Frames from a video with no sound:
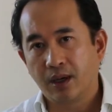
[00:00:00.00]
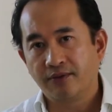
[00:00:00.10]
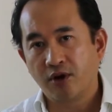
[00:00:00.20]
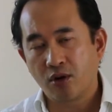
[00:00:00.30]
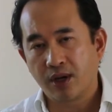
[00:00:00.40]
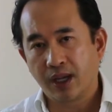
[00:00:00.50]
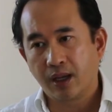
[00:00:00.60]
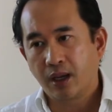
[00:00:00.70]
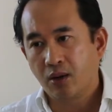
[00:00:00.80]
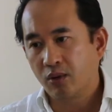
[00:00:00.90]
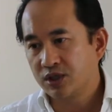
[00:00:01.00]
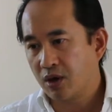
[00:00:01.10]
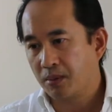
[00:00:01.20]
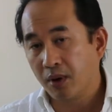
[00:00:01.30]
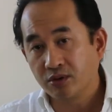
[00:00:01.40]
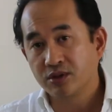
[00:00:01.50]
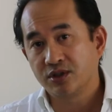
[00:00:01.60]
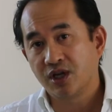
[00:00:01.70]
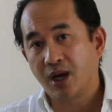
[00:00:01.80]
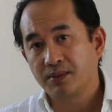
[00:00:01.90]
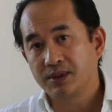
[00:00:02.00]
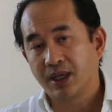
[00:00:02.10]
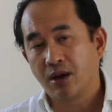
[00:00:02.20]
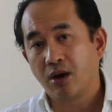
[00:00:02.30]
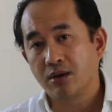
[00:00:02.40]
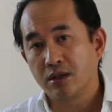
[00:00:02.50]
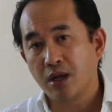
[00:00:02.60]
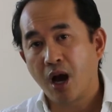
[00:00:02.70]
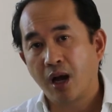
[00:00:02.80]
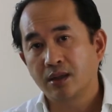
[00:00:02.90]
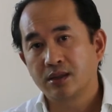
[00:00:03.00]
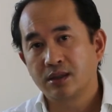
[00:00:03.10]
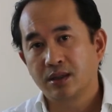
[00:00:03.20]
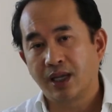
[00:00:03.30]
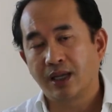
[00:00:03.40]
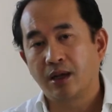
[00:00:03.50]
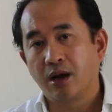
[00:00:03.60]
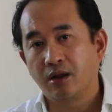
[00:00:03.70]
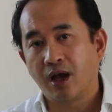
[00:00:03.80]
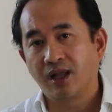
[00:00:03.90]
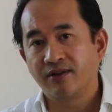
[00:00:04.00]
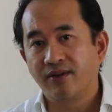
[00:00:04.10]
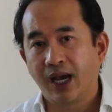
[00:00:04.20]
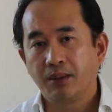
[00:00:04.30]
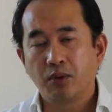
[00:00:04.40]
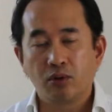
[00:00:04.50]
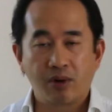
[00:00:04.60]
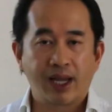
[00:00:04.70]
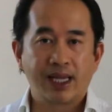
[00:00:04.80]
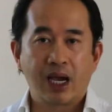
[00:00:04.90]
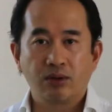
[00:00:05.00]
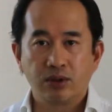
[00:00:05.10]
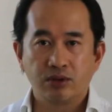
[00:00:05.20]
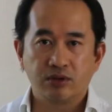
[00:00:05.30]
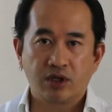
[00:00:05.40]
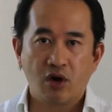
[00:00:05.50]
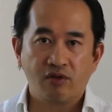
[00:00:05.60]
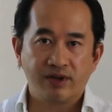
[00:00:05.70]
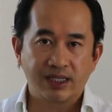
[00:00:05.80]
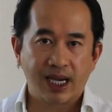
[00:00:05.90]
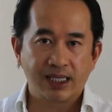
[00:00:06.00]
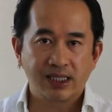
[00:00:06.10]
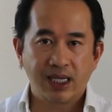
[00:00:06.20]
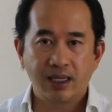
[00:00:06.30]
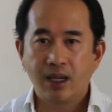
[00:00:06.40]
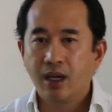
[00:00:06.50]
earning, which are most of the jobs that are not available right now due to COVID-19.